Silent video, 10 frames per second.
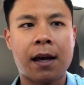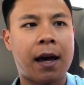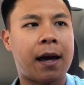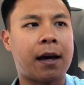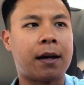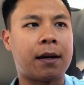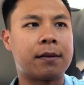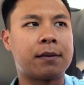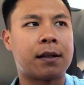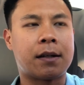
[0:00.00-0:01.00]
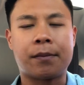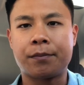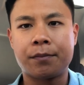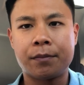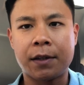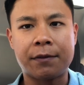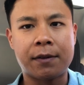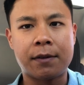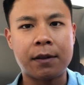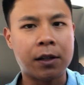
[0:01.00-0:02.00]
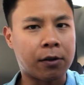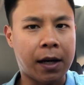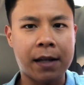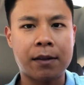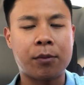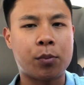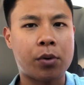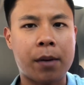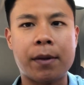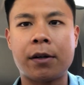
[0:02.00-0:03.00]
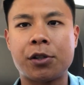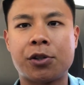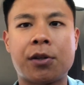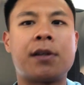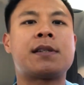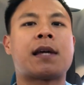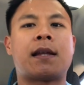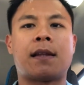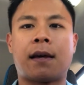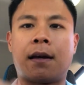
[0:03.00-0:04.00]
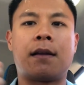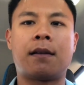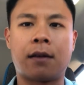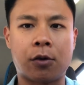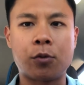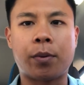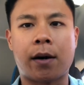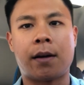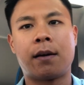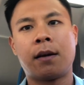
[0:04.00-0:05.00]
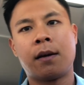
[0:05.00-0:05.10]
and if hand them your primary insurance and then the coupon.